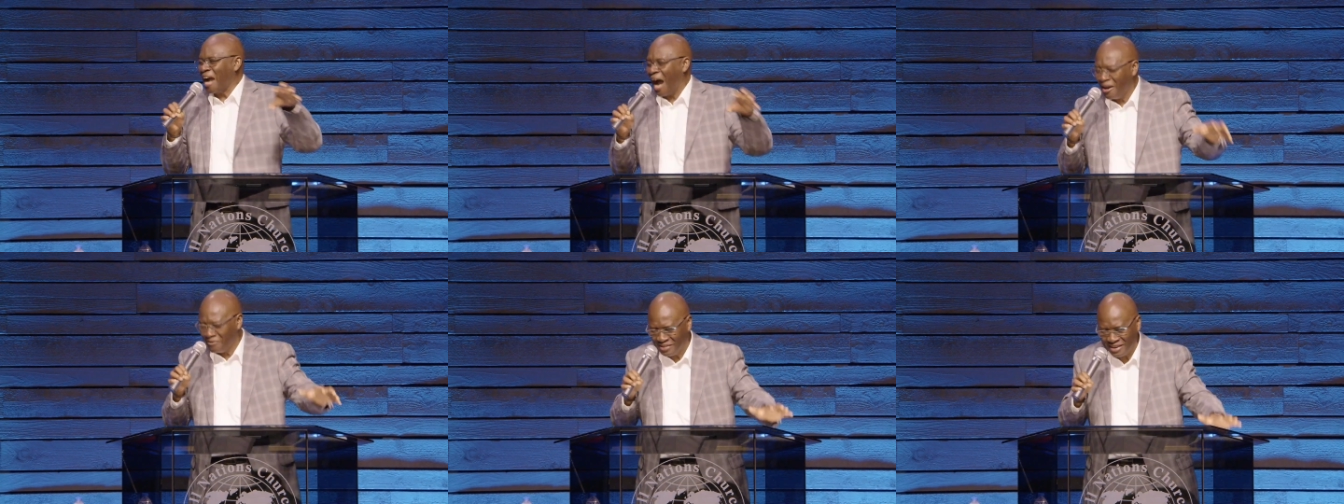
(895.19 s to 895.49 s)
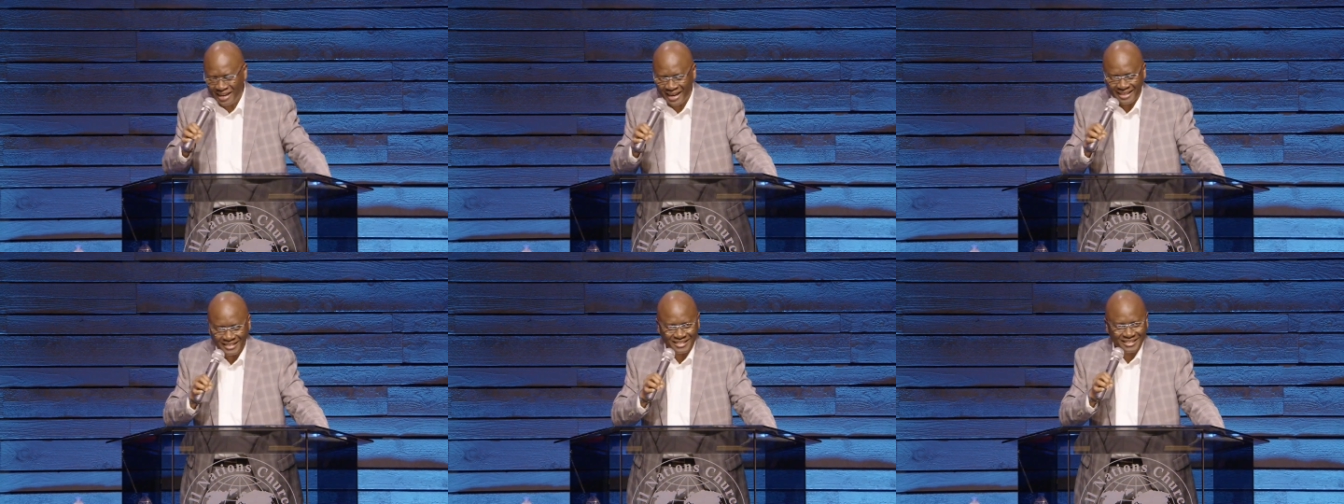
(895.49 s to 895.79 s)

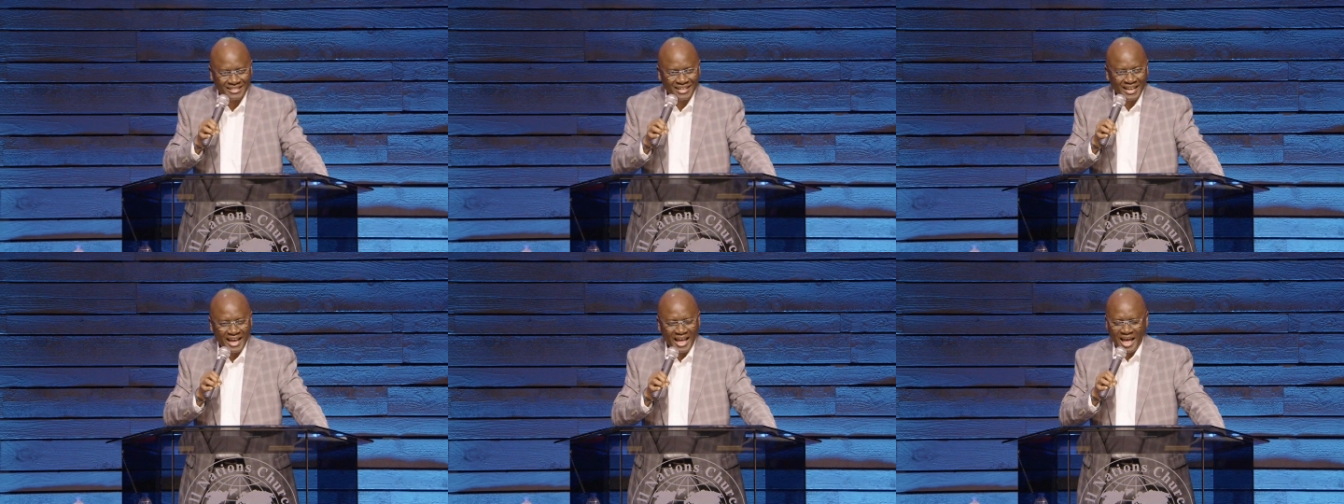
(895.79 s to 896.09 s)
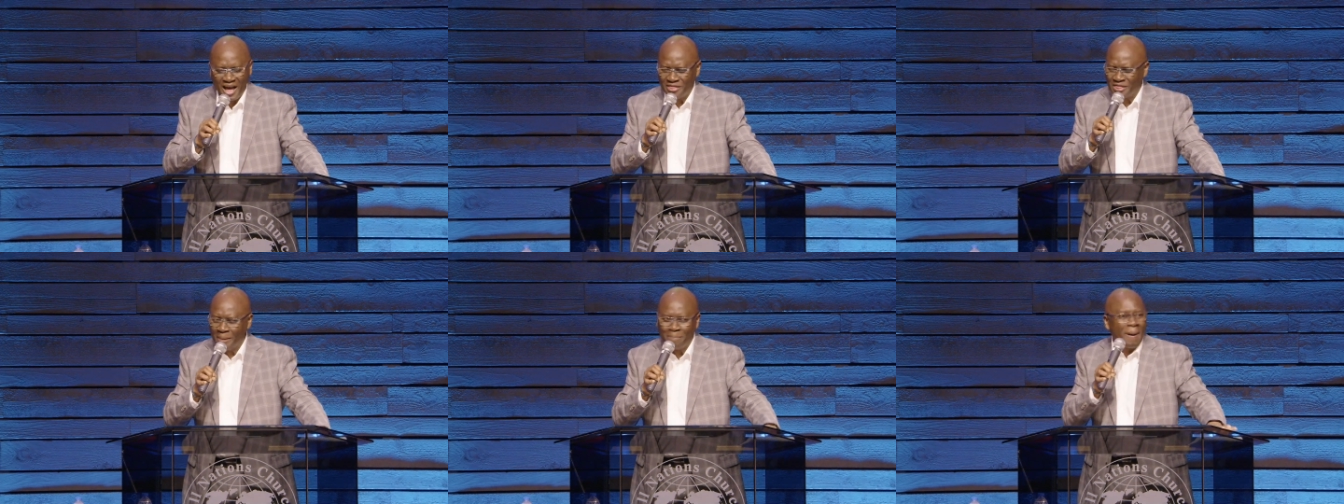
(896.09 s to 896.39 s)
covenant.
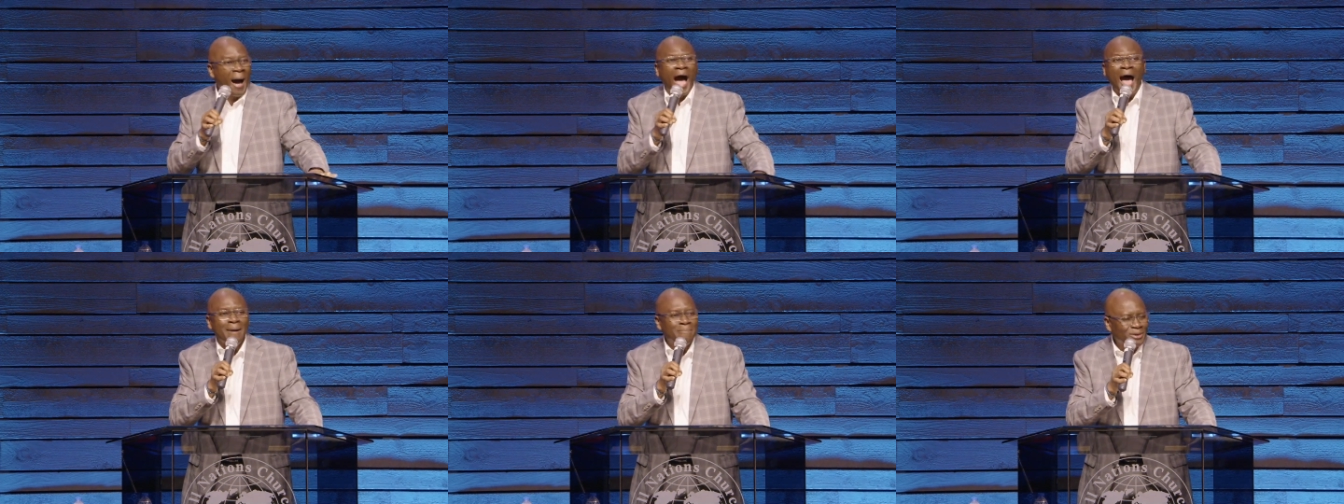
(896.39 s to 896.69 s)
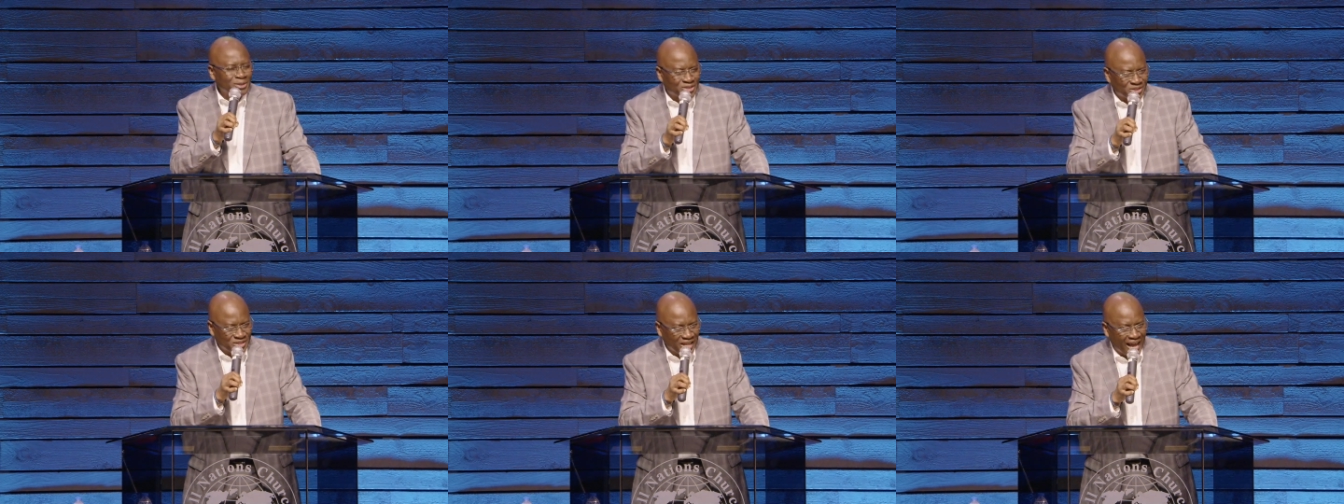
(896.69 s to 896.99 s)
And the
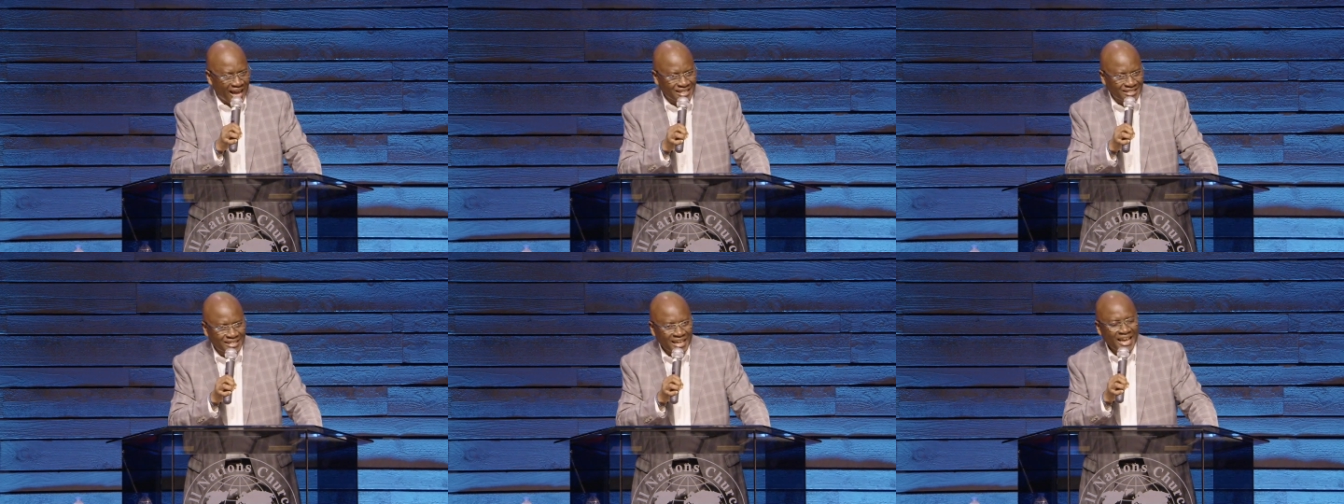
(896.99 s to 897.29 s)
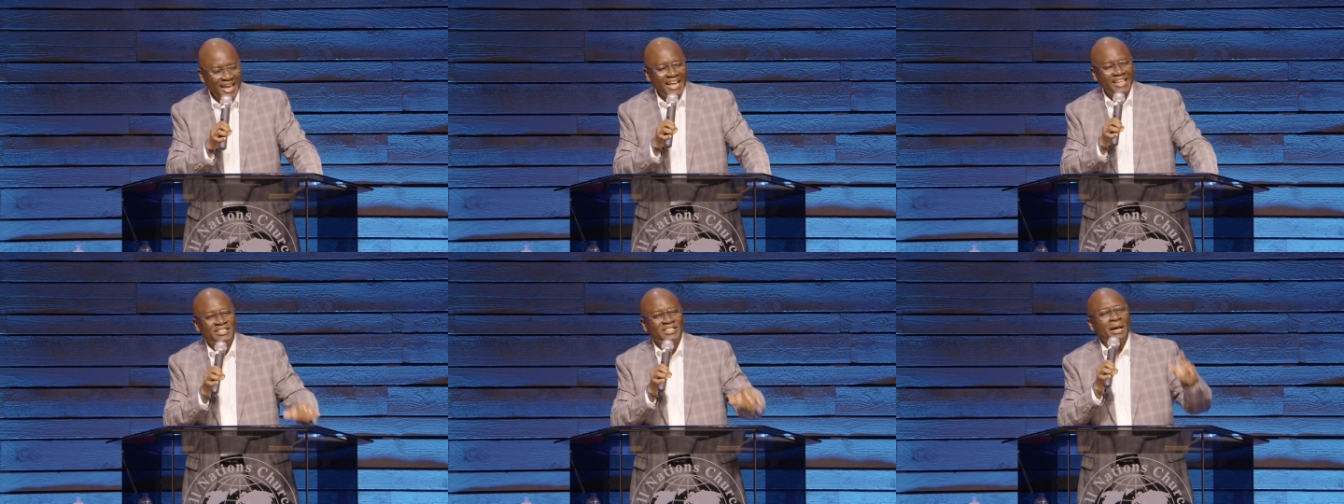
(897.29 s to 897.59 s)
Bible says
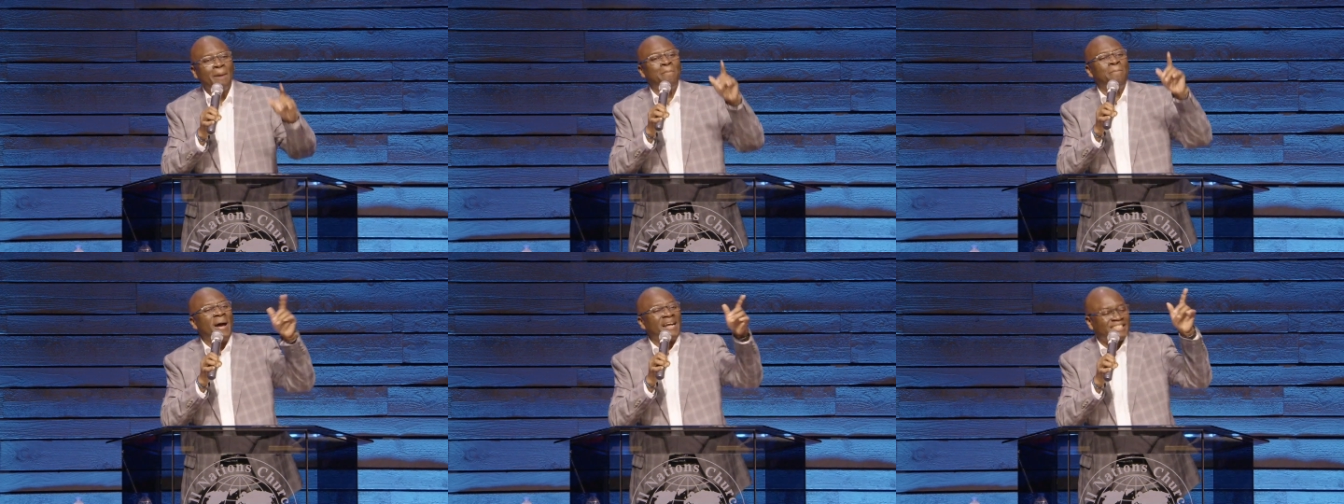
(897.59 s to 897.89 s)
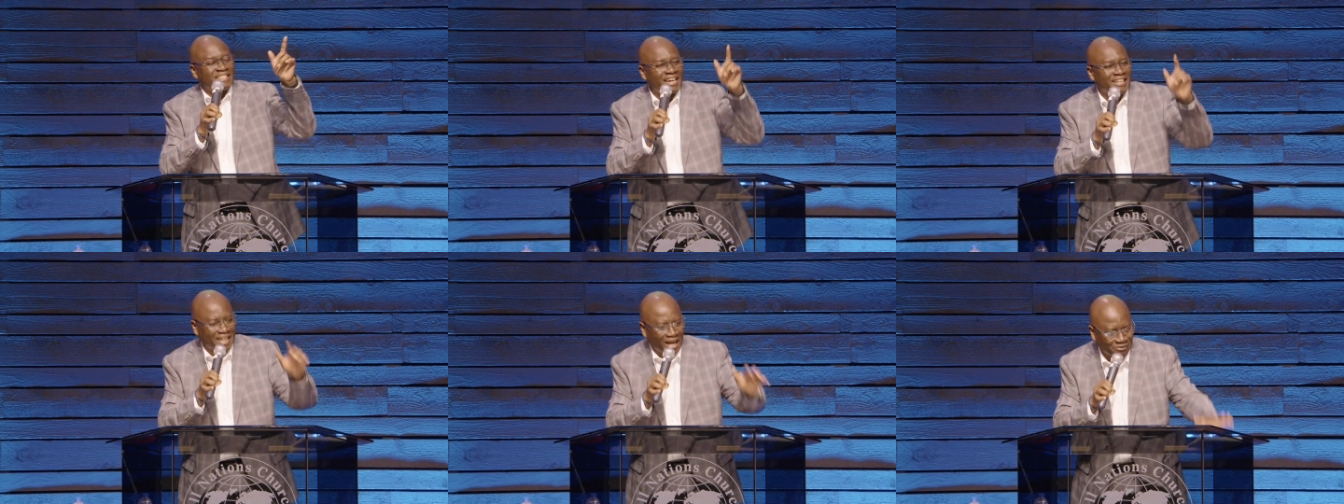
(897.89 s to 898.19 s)
it's a
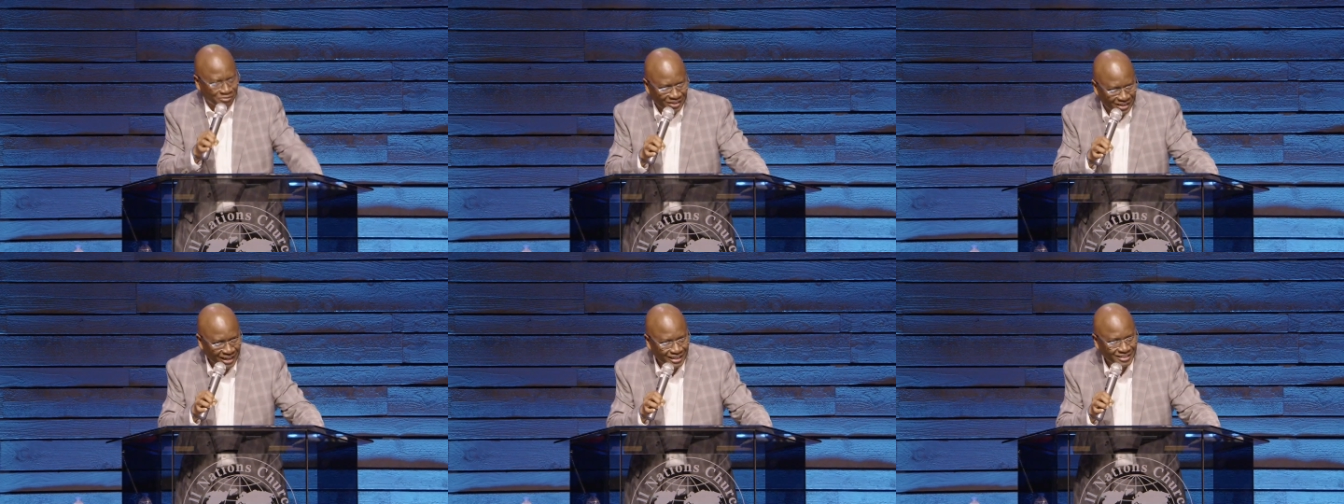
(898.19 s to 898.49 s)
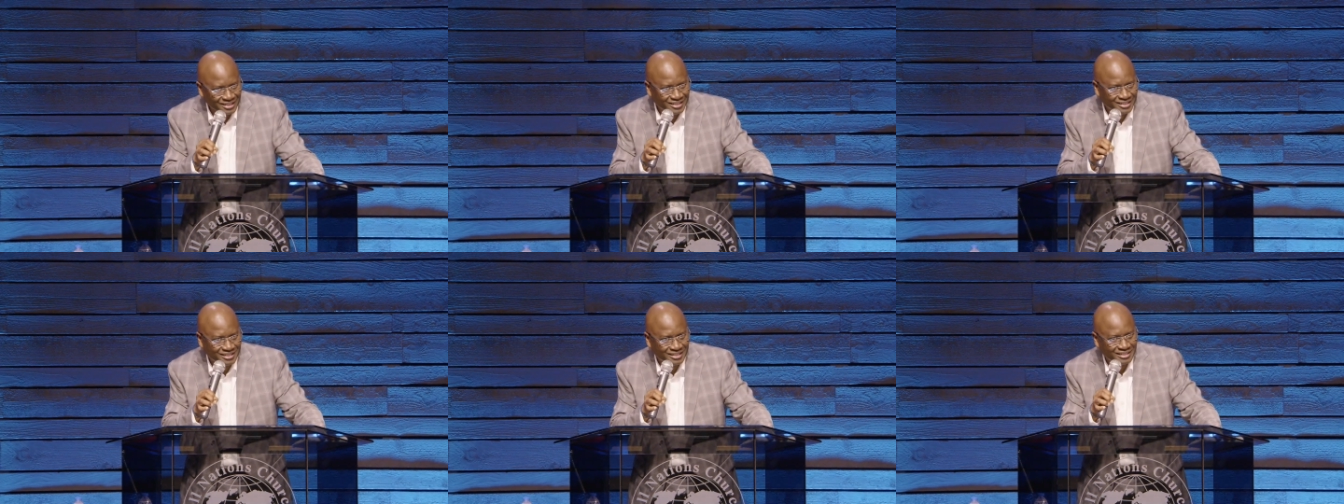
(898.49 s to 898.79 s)
better
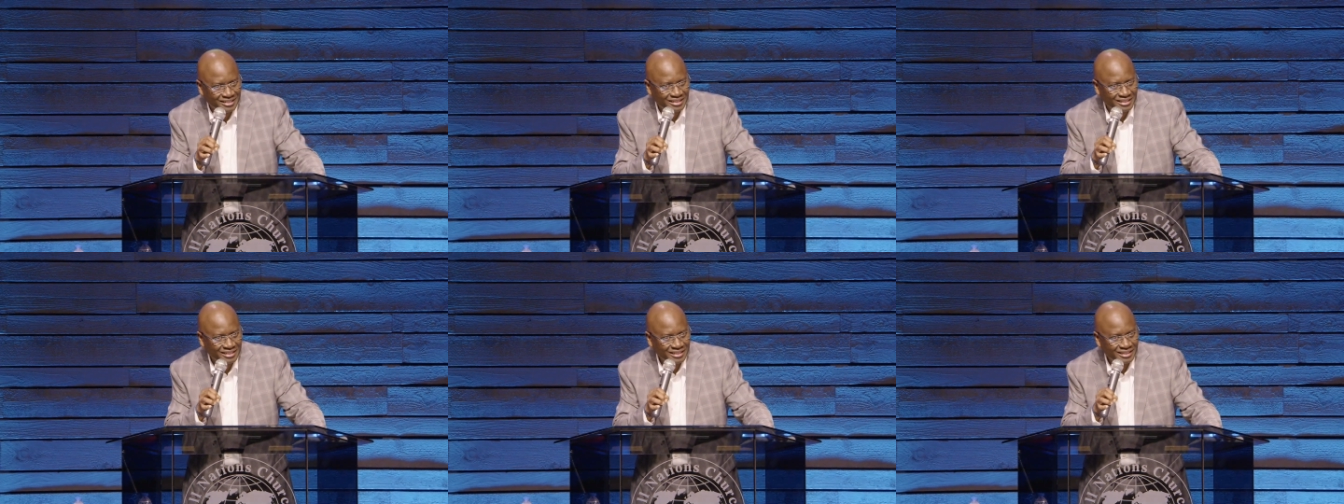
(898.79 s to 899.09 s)
covenant.